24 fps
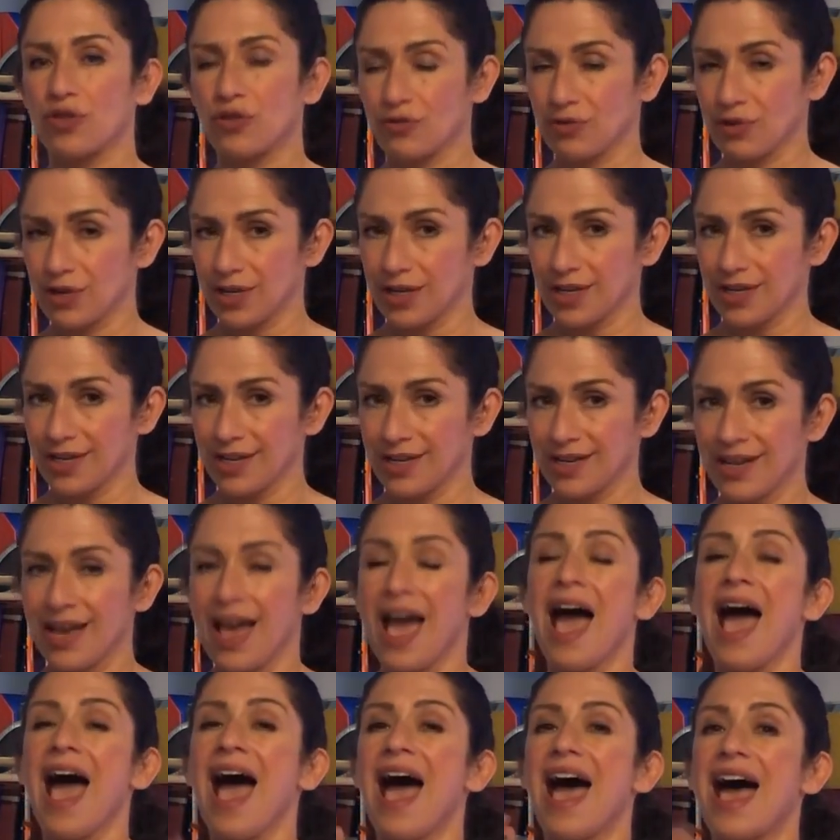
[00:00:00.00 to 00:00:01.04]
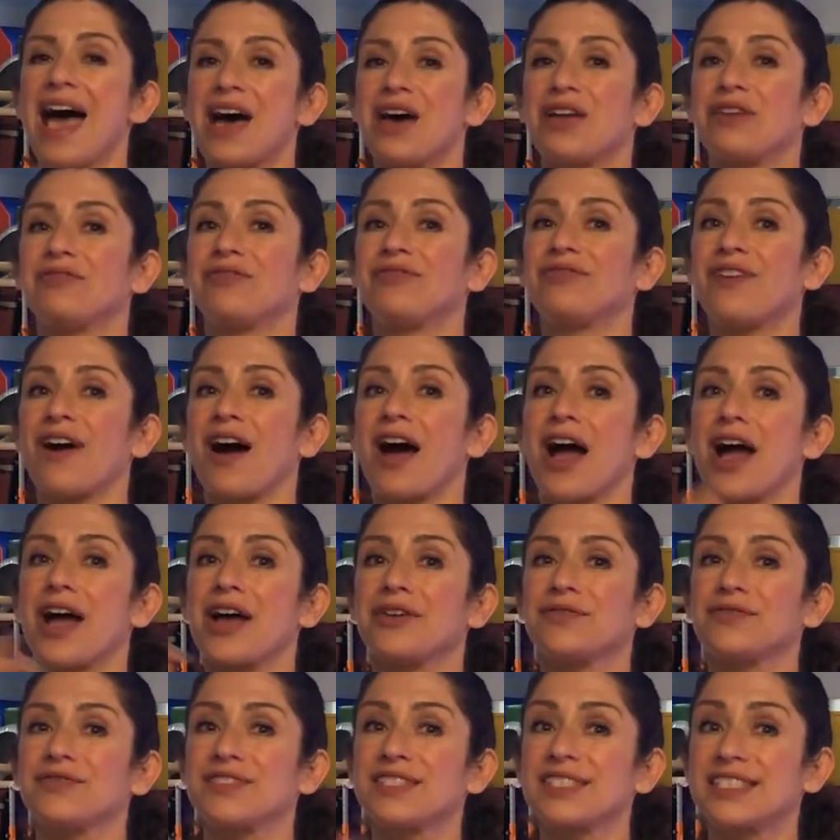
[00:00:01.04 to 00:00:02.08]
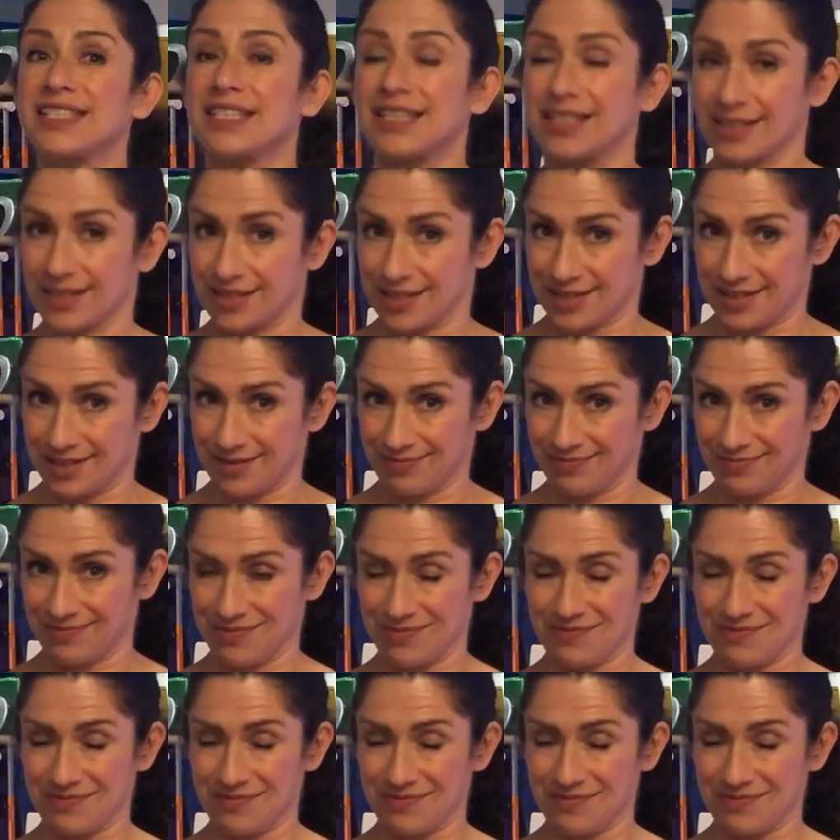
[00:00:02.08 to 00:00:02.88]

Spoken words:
3 and 5, 6.